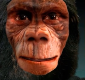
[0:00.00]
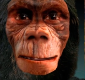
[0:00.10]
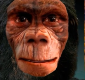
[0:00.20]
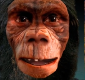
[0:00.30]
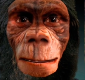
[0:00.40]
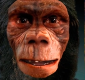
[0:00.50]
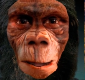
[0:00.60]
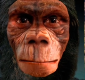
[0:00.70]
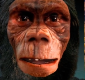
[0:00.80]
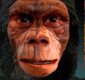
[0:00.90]
The thickness
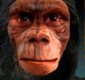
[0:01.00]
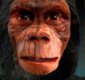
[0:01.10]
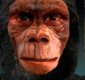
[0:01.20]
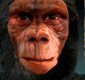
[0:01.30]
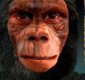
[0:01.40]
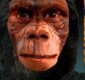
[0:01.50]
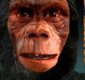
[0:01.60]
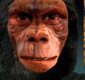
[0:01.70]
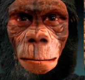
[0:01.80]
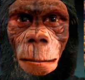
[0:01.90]
of my enamel was
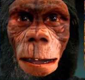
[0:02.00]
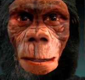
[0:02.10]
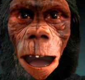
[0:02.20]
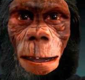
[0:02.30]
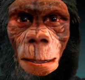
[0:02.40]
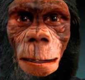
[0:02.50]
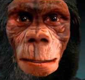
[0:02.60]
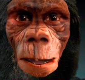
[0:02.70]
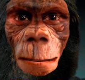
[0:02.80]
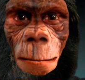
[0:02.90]
less than that of
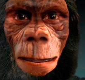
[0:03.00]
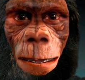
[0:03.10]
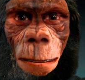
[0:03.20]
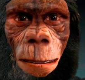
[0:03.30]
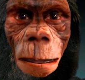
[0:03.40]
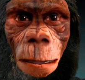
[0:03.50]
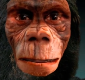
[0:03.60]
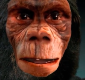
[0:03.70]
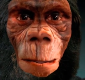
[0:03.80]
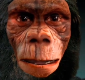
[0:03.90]
Australopithecus, but
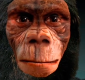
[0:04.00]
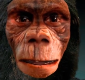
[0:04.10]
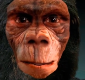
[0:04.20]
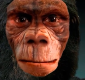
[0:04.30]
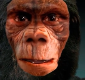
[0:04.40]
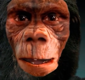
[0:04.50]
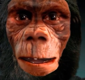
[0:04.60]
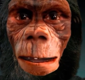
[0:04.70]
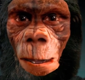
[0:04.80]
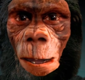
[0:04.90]
greater than that of a
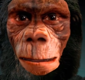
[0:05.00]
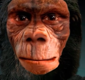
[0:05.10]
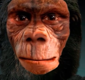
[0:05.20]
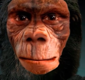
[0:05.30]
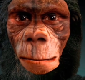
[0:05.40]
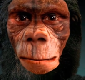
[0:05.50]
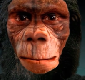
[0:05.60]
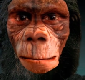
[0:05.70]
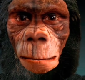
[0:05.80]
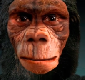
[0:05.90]
chimpanzee.
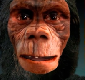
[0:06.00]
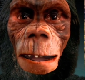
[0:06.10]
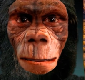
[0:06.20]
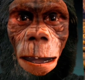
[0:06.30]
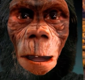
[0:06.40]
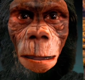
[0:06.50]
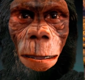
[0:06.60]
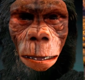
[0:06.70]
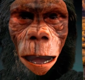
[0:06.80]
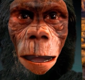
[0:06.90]
My
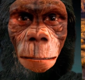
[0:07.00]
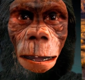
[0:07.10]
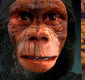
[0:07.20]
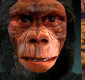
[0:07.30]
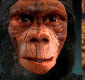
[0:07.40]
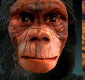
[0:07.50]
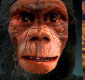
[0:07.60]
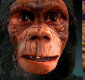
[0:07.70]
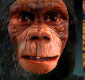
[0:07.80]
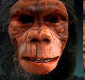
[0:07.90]
premolars were arranged in a
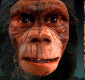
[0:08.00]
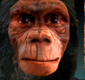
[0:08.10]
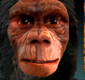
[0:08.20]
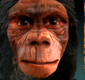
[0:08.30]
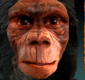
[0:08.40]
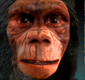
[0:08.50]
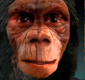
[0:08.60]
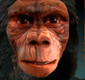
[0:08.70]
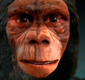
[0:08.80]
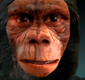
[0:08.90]
manner similar to
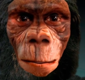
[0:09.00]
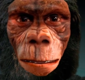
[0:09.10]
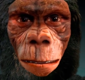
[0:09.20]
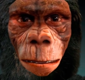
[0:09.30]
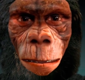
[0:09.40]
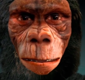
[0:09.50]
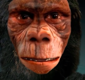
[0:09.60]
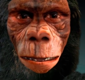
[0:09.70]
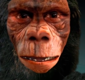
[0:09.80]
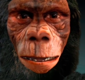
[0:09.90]
those of the human.
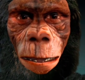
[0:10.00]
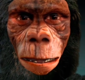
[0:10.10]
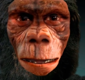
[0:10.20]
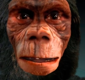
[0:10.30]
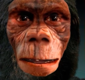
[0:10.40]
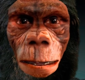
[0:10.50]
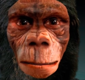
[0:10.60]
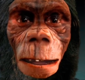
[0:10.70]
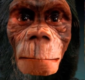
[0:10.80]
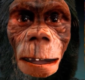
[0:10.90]
These,
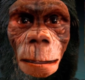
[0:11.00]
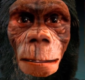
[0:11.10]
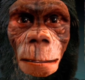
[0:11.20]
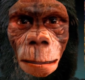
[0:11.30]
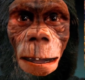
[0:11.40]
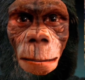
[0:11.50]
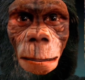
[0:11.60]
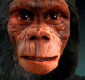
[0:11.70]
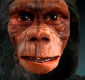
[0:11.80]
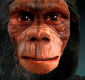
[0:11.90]
among other
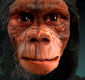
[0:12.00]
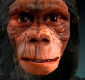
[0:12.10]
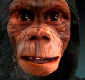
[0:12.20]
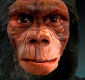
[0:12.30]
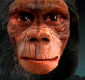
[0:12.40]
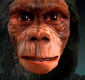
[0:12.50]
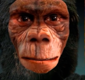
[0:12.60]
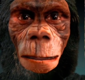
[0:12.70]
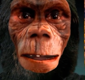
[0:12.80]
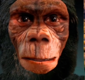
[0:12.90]
characteristics, indicate
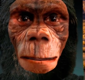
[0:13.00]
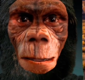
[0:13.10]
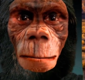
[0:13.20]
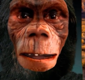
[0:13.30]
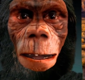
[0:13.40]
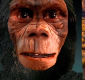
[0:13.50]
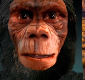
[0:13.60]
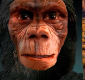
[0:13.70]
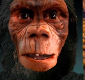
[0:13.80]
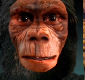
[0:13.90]
that I fed mainly
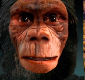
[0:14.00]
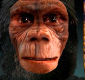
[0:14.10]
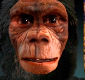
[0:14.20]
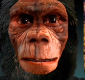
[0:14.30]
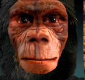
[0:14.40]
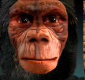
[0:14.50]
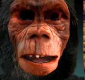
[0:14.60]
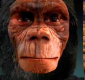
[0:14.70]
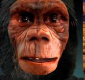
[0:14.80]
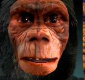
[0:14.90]
on vegetables,
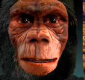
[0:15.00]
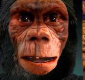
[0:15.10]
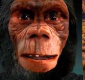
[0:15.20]
although I could